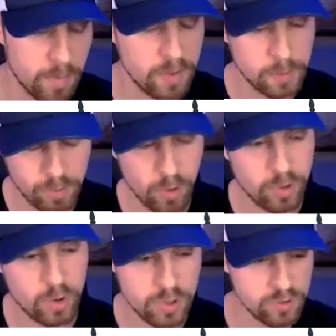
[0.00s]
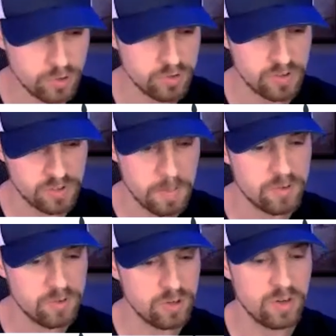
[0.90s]
But the pro code users, as I
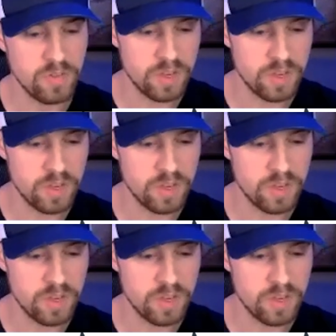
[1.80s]
mentioned,